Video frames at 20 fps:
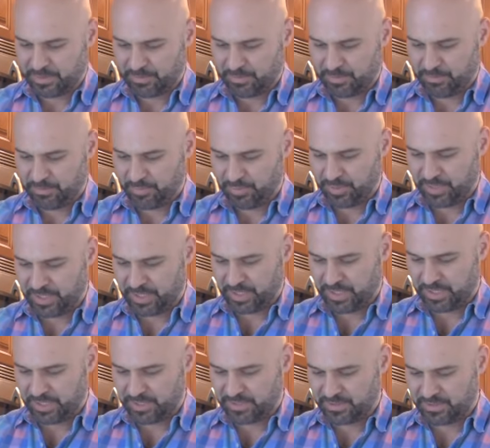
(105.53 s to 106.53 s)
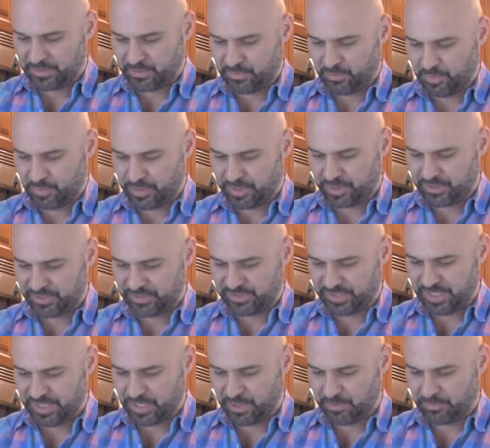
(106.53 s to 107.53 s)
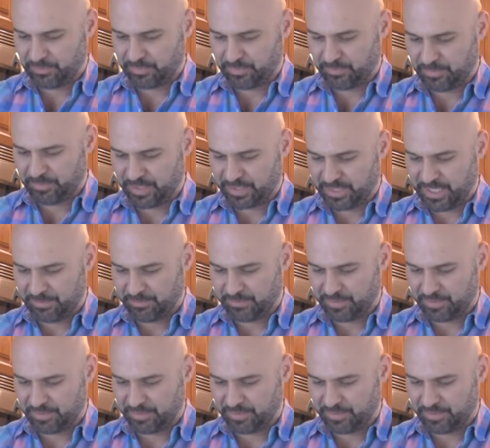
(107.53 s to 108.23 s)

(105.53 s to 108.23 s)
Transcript: I'm gonna put it into the water just to help make that